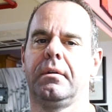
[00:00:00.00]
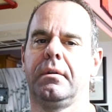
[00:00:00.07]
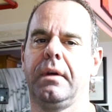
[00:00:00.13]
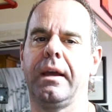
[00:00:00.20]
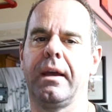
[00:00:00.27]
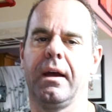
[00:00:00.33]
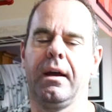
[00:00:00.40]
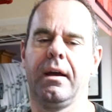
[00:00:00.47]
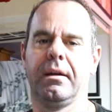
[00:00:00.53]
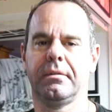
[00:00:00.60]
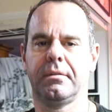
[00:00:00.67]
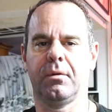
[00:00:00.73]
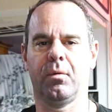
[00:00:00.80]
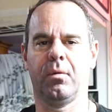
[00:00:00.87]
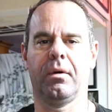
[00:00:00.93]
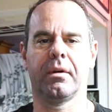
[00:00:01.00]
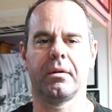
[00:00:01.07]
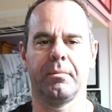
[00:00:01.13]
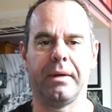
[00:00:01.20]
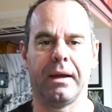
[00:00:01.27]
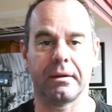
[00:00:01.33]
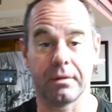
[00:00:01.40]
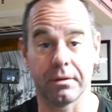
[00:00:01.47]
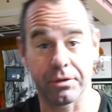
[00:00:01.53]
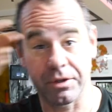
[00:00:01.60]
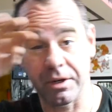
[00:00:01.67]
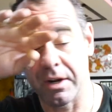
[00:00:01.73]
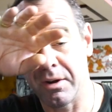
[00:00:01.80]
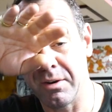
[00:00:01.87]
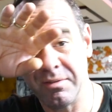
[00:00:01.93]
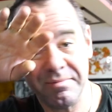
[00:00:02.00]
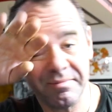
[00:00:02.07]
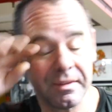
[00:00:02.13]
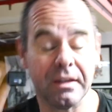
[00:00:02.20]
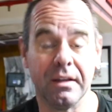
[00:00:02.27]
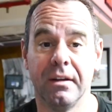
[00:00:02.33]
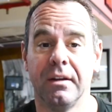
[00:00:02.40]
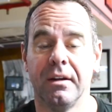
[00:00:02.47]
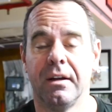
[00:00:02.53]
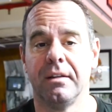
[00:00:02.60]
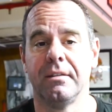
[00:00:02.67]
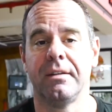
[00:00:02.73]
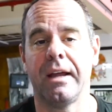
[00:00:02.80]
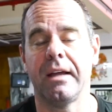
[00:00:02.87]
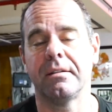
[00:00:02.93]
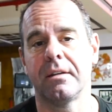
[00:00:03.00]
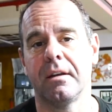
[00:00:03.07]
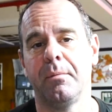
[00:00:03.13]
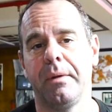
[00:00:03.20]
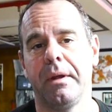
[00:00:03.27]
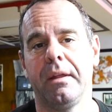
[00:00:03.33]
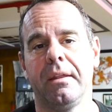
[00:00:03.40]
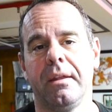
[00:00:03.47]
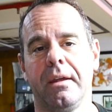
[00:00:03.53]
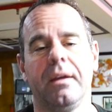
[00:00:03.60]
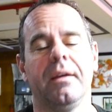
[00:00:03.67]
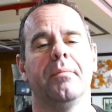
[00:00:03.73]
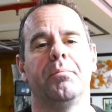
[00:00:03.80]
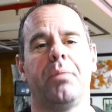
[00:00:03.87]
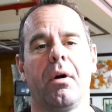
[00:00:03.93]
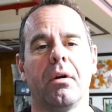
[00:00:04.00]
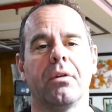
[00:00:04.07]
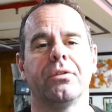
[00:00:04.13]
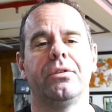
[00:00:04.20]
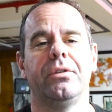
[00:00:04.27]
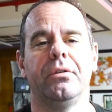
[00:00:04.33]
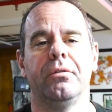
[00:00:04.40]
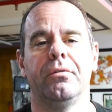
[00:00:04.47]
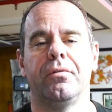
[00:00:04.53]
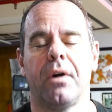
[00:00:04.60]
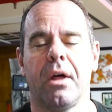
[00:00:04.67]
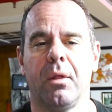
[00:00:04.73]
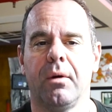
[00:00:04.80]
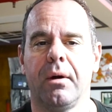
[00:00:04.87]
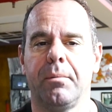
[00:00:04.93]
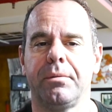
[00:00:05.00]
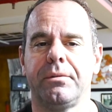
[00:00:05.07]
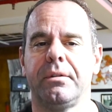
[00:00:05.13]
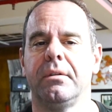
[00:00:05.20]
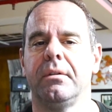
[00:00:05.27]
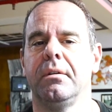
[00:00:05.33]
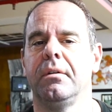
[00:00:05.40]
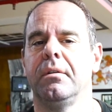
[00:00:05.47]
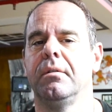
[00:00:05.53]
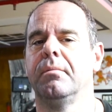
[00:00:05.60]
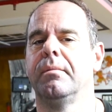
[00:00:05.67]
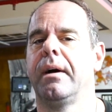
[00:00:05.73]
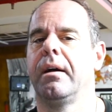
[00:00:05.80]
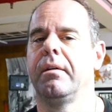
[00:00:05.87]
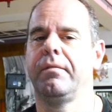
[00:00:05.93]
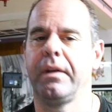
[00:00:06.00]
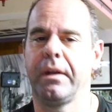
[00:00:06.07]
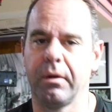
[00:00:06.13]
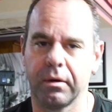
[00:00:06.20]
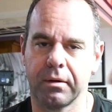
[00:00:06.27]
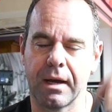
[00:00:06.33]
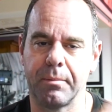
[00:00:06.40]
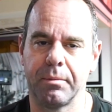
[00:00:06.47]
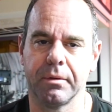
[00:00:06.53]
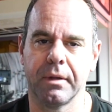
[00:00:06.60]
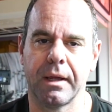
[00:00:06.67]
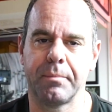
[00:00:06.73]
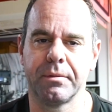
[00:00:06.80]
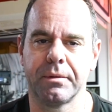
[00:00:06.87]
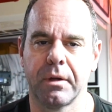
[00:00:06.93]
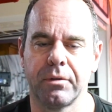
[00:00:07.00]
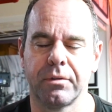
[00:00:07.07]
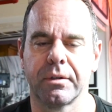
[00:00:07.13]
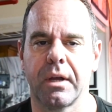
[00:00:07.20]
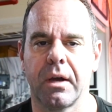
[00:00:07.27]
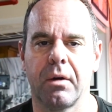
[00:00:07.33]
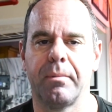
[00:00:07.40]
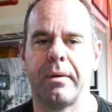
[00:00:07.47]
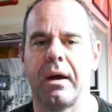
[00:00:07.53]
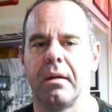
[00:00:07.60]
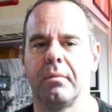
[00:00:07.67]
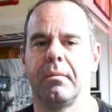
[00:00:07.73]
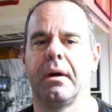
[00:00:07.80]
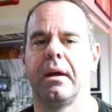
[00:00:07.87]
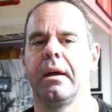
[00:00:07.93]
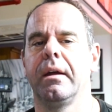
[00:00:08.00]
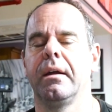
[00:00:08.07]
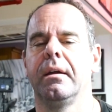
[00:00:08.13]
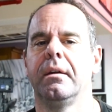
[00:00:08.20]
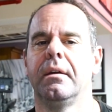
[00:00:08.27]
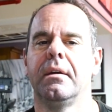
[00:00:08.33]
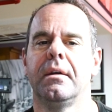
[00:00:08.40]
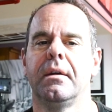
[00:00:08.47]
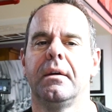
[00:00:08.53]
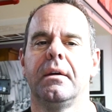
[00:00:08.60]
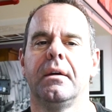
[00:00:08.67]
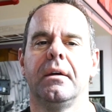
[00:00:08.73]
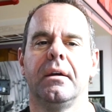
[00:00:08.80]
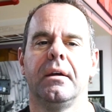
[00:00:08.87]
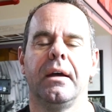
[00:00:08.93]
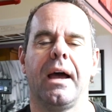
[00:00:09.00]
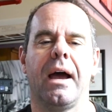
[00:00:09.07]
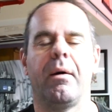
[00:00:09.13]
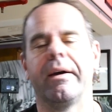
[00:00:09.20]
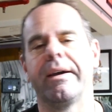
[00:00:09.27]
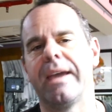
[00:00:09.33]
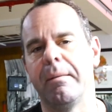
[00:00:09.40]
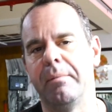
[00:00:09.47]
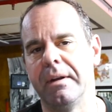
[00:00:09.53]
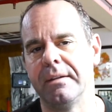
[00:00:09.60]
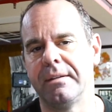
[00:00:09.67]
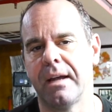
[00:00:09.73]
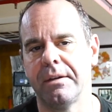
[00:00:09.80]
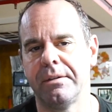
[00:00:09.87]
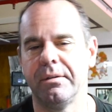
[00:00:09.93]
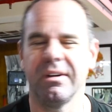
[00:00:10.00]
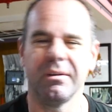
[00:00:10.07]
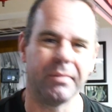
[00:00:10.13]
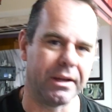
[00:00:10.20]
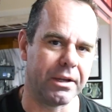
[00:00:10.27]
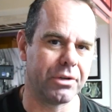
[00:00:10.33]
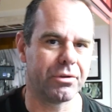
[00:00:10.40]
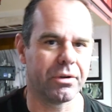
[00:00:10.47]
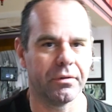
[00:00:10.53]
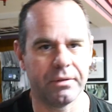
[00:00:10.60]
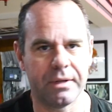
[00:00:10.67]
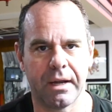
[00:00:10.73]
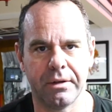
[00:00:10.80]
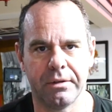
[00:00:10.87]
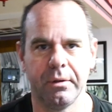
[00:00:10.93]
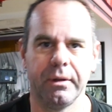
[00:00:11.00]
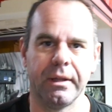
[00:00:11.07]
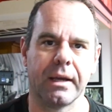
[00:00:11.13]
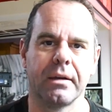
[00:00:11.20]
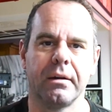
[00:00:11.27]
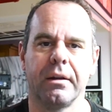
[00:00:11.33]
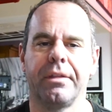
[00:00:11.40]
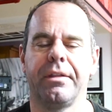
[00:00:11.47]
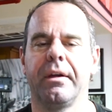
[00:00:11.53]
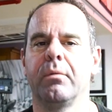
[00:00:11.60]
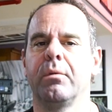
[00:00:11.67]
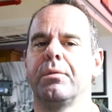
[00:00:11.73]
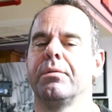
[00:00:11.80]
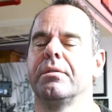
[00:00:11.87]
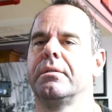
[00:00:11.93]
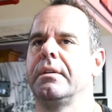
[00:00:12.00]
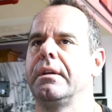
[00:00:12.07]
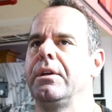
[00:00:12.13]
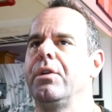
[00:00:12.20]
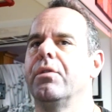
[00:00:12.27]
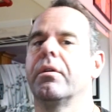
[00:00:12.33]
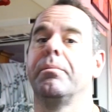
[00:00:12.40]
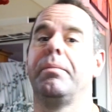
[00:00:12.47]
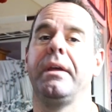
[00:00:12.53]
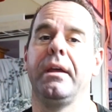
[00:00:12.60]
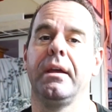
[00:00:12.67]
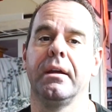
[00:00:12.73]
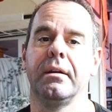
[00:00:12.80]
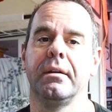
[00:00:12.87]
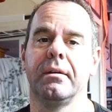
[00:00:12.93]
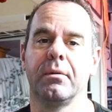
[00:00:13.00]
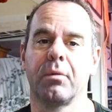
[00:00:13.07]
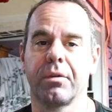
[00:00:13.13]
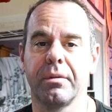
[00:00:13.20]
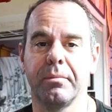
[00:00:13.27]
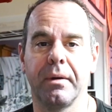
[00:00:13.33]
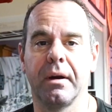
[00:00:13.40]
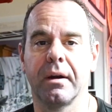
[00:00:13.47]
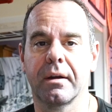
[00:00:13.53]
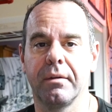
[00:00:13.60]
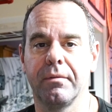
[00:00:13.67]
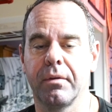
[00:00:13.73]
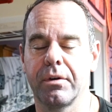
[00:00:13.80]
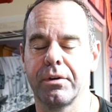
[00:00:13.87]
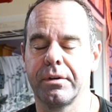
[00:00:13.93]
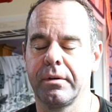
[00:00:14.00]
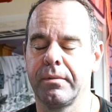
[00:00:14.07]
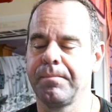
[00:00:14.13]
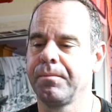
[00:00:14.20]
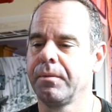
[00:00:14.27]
Hey guys, welcome back to the show. Today's going to be the part 2 follow-up to my video a couple of episodes ago about how I came into tattooing, my history of tattooing, that kind of thing, which was the European, North American version.